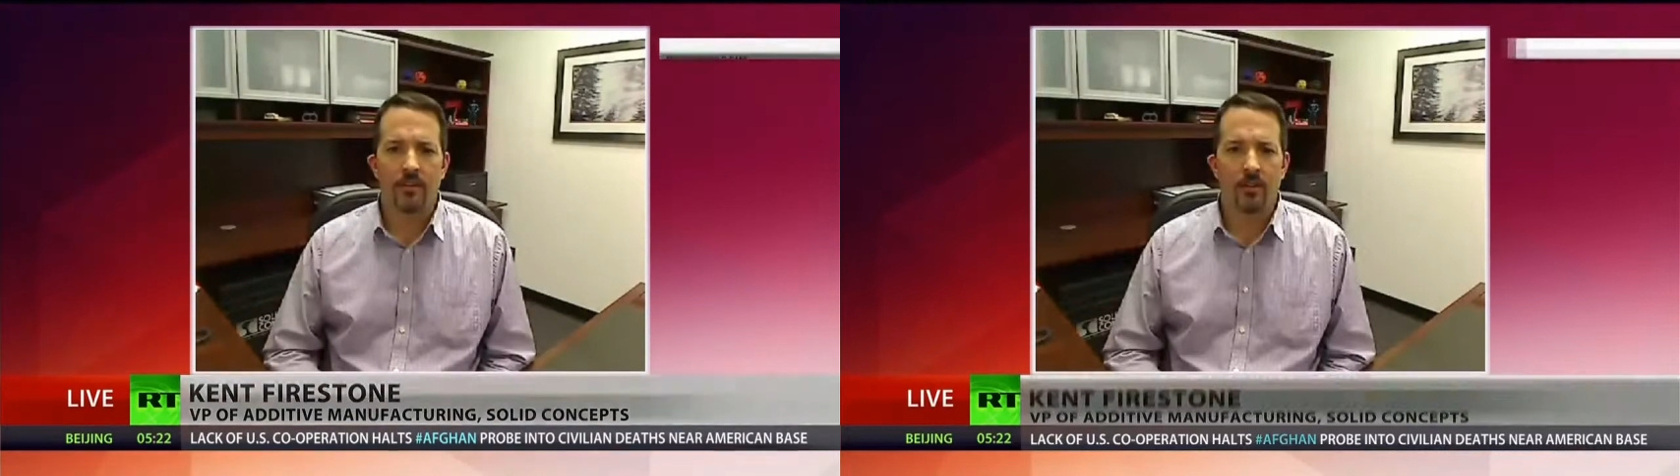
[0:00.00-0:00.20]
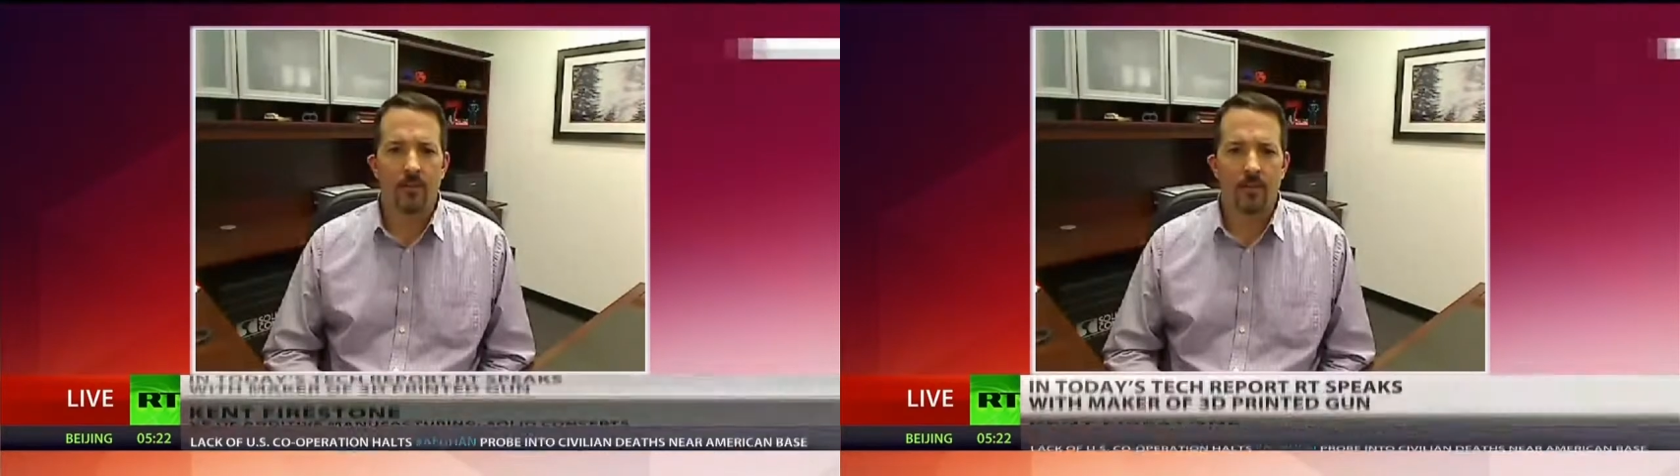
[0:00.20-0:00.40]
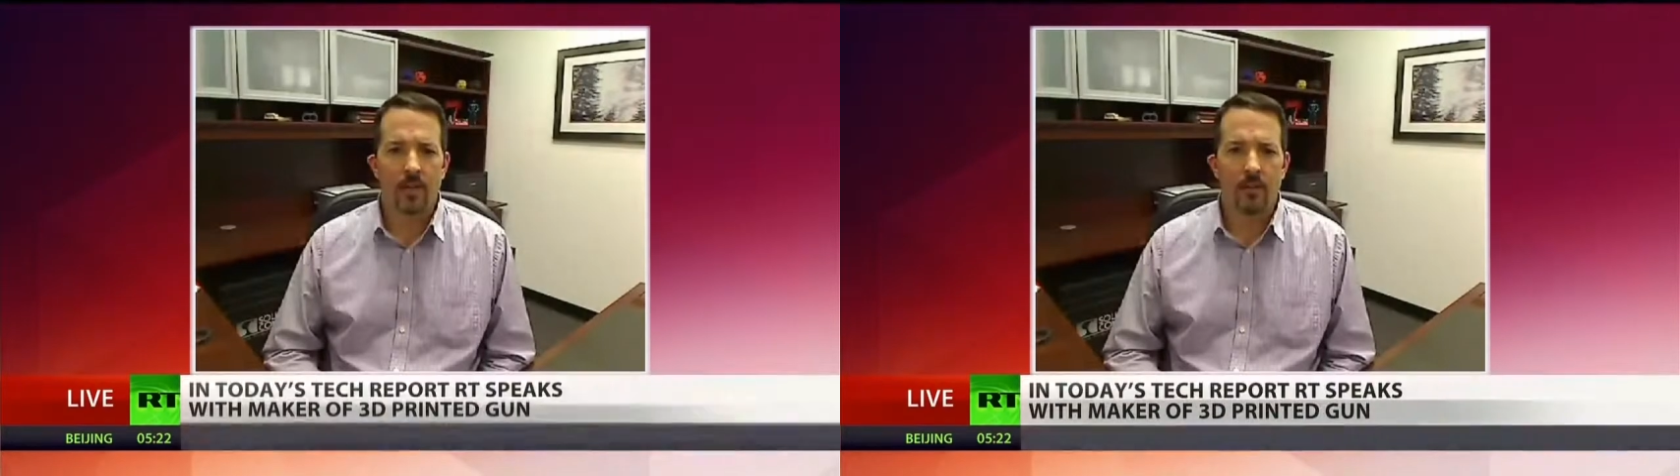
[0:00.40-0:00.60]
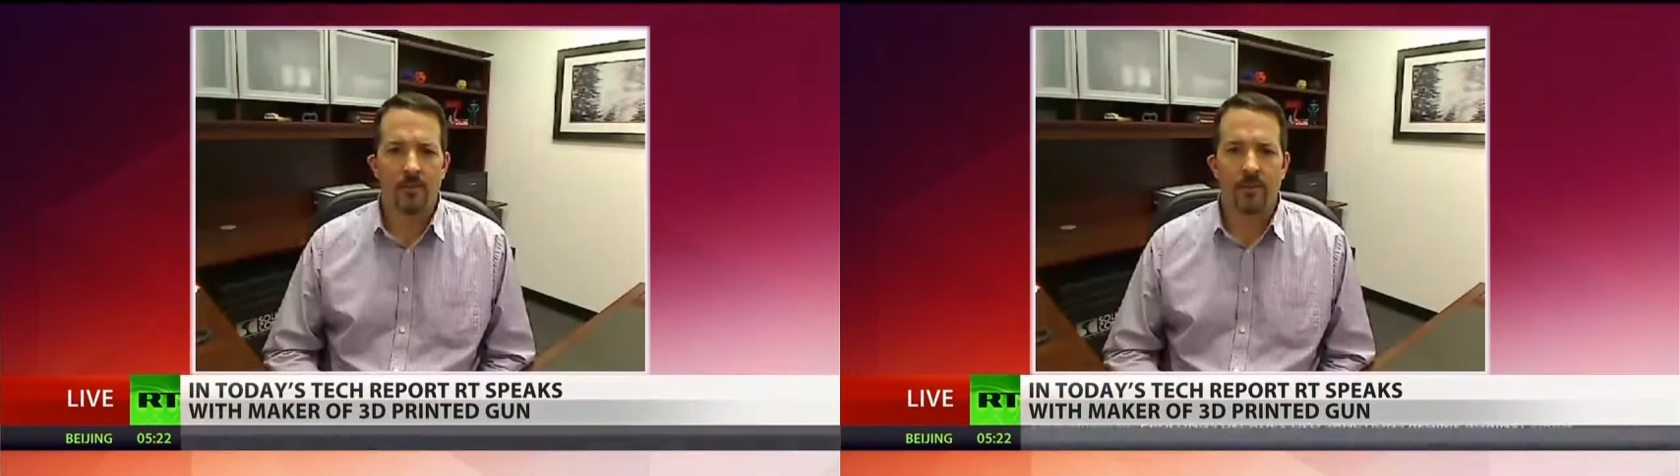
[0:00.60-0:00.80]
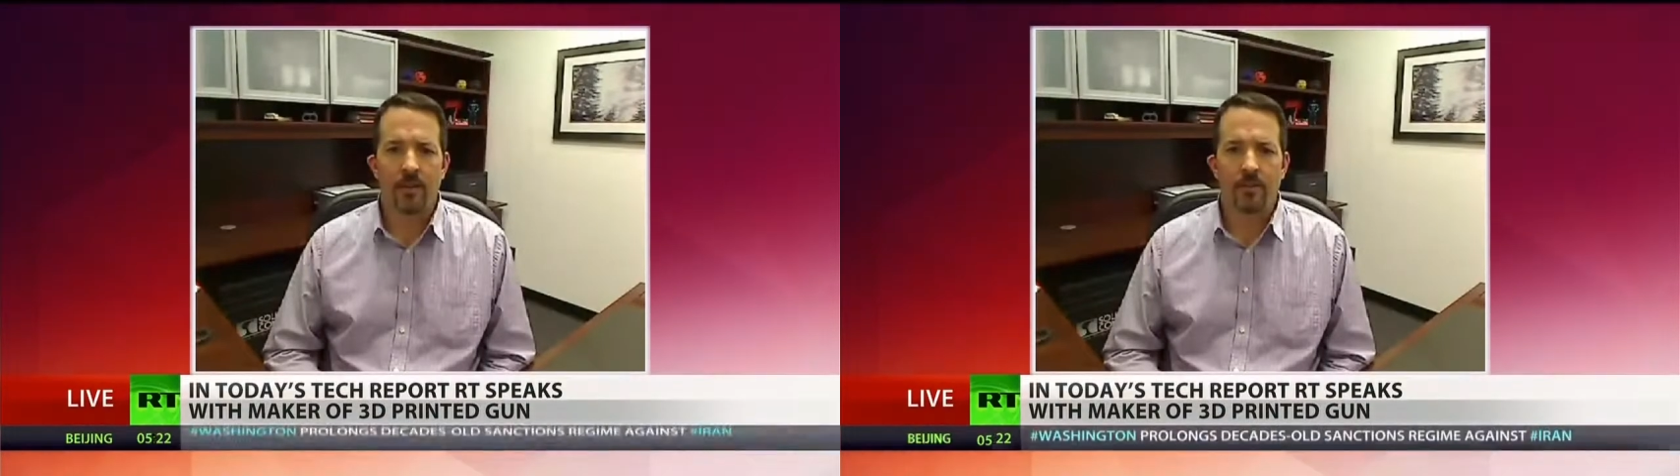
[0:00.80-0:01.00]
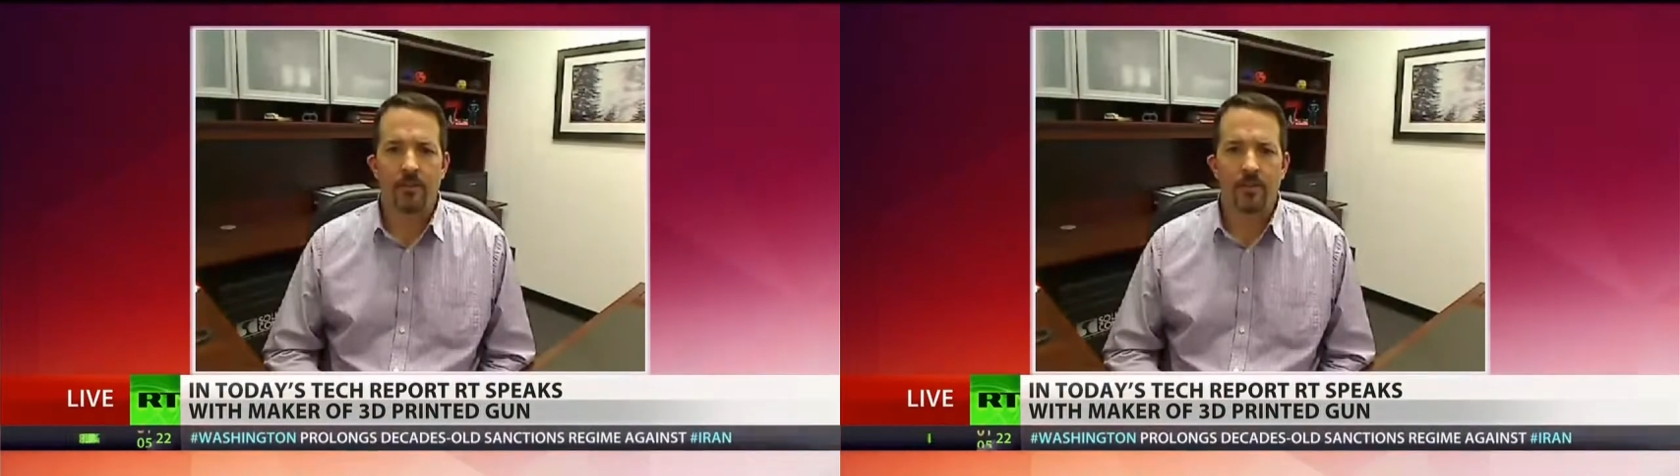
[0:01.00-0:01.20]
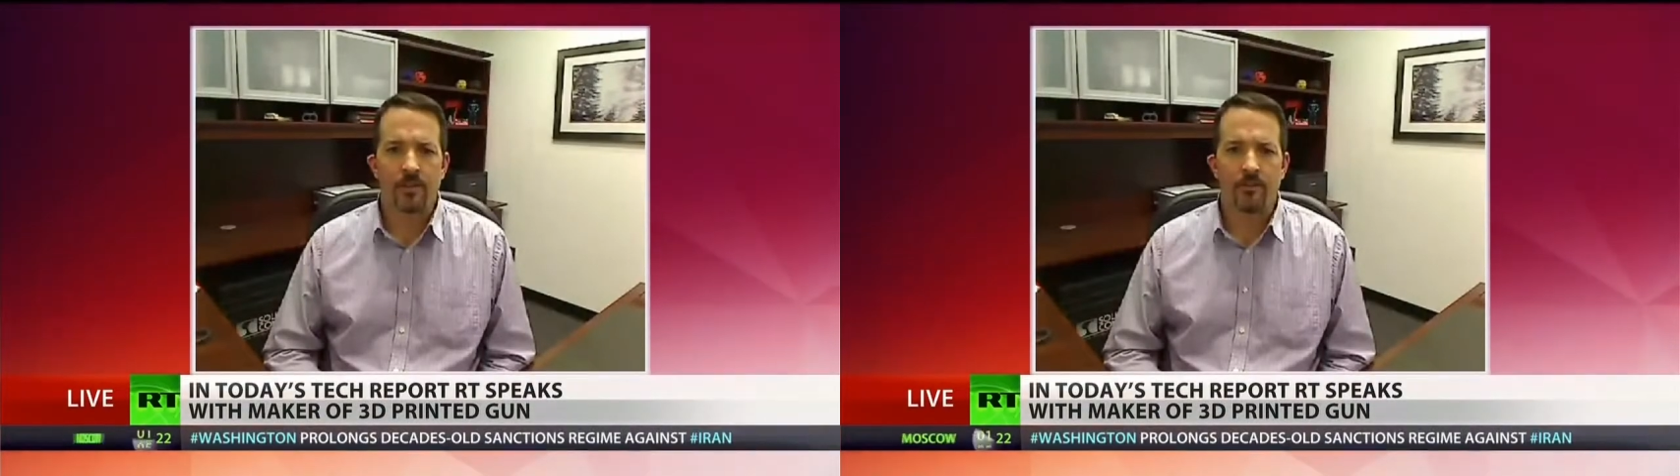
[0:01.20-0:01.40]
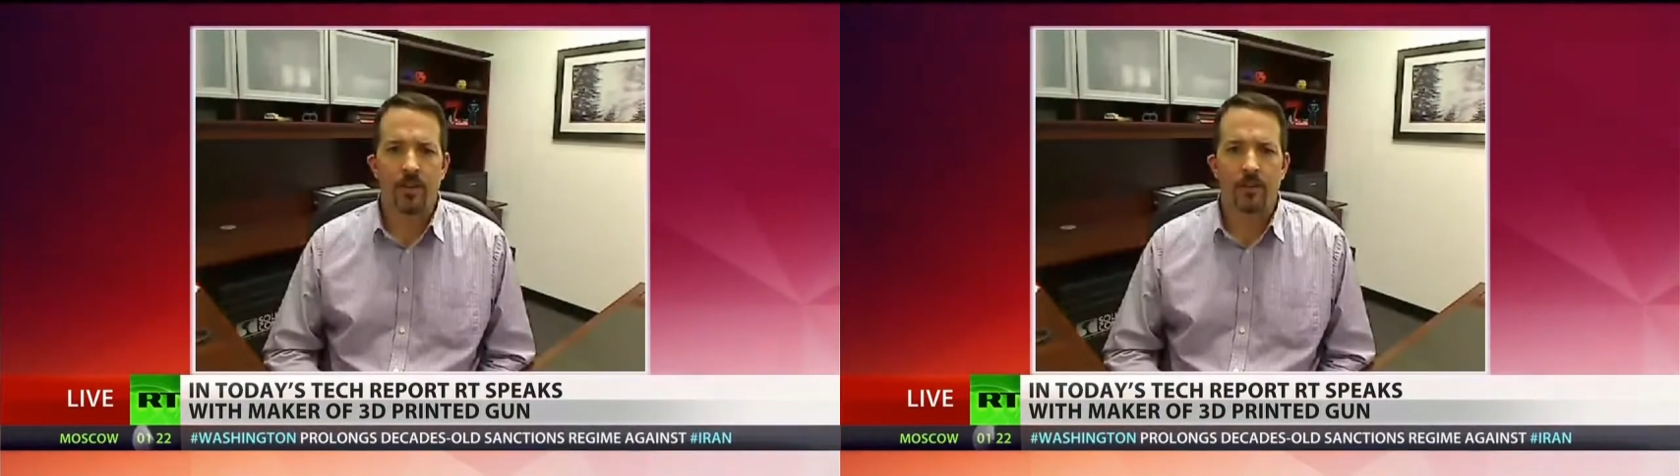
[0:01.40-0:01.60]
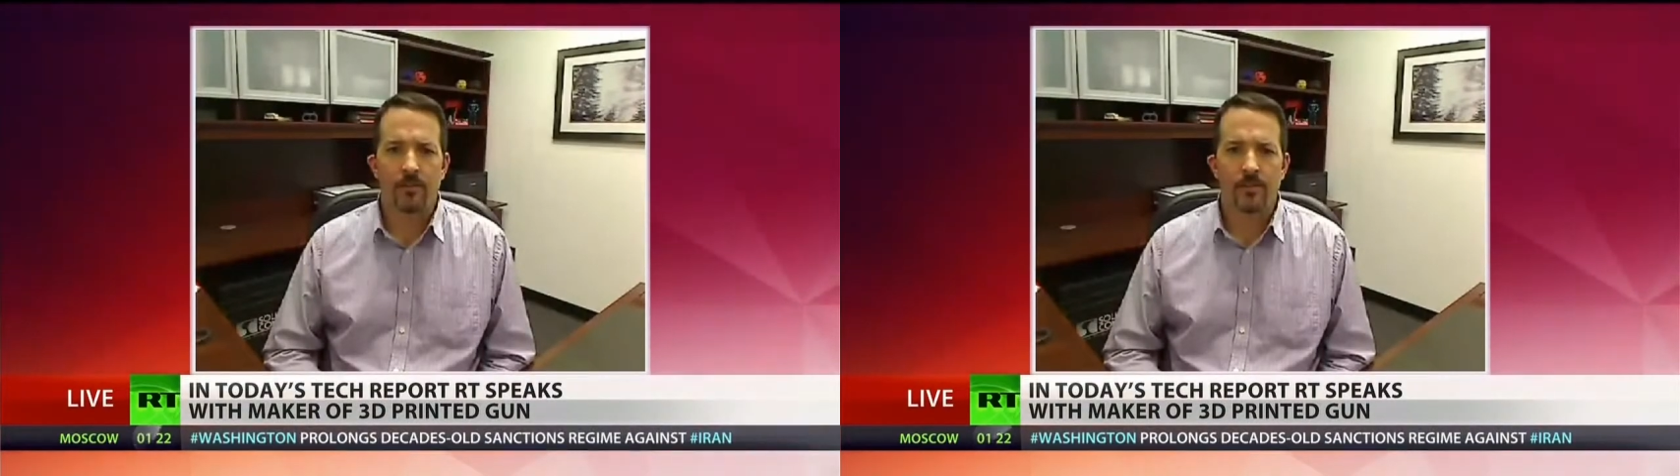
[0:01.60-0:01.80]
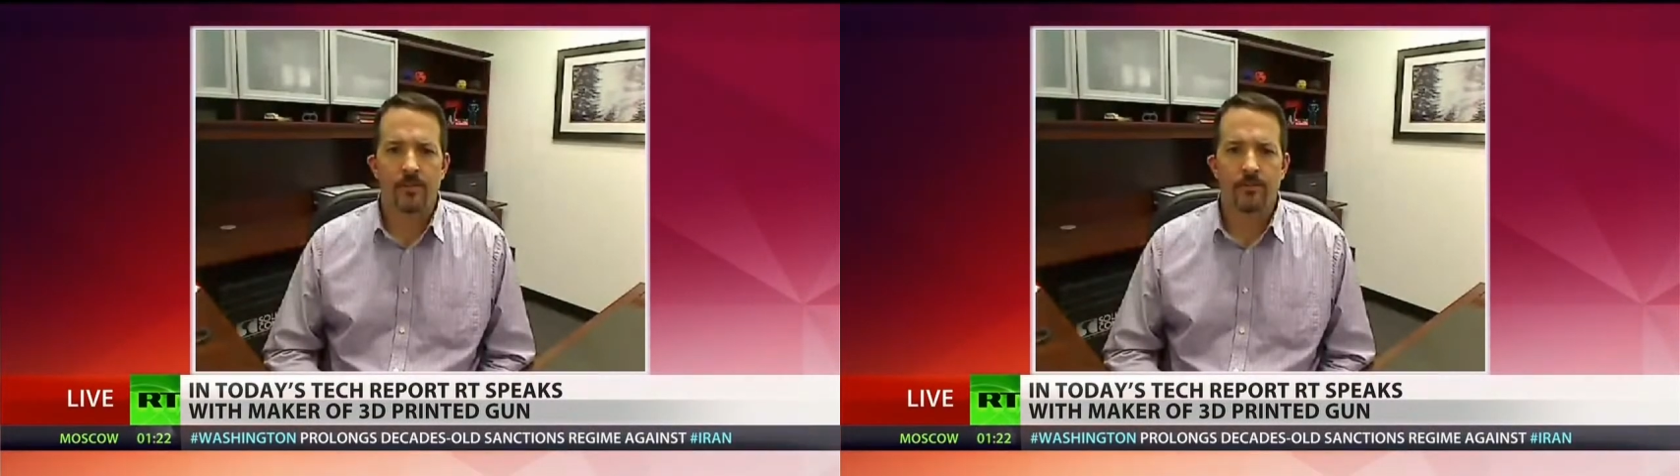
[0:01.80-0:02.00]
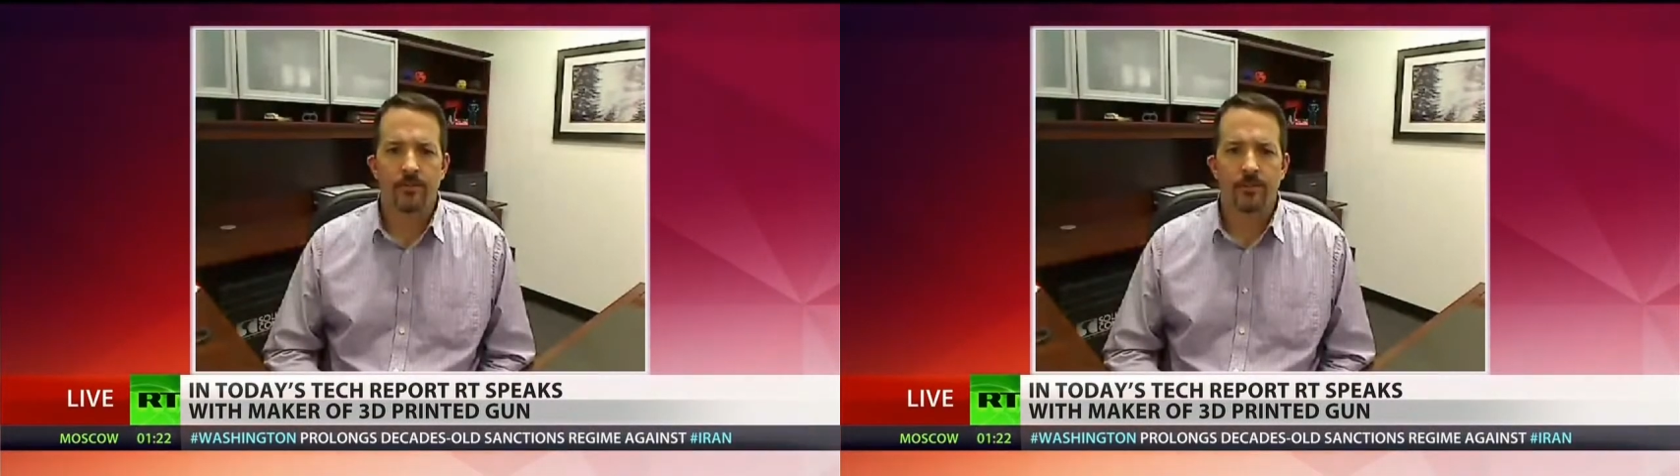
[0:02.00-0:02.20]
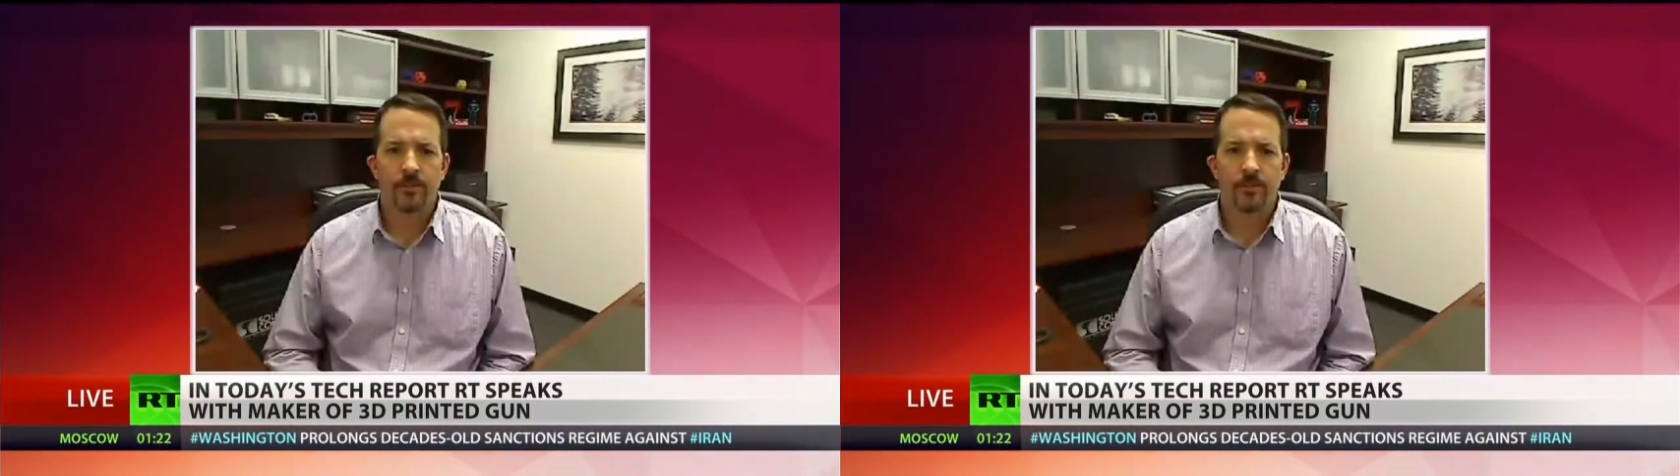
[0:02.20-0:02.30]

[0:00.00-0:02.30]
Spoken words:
different types of high-stress environments.